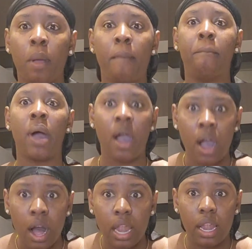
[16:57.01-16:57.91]

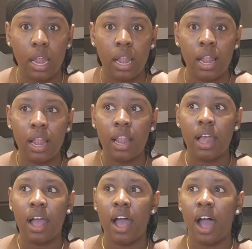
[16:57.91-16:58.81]
mall
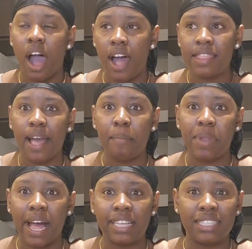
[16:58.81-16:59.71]
on that
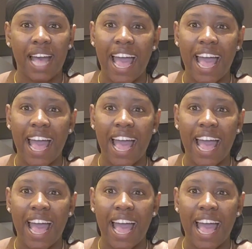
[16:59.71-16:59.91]
plaza.